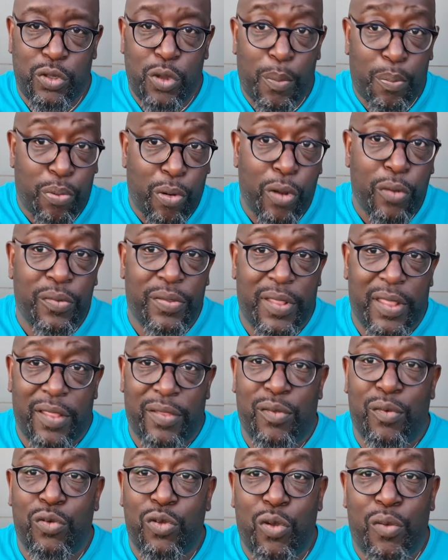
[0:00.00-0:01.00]

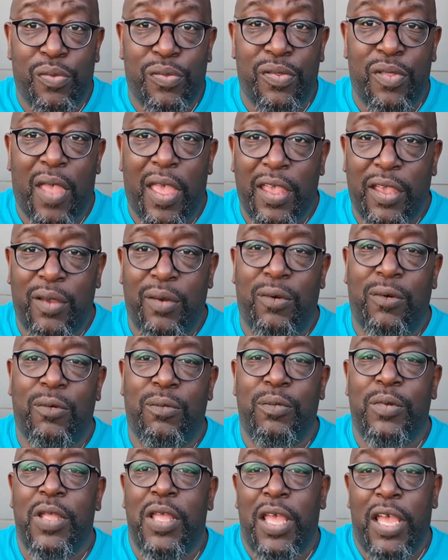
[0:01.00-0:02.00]
process or your
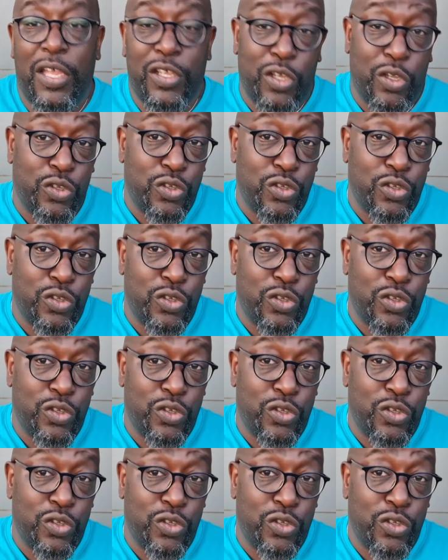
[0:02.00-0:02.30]
cycle, and your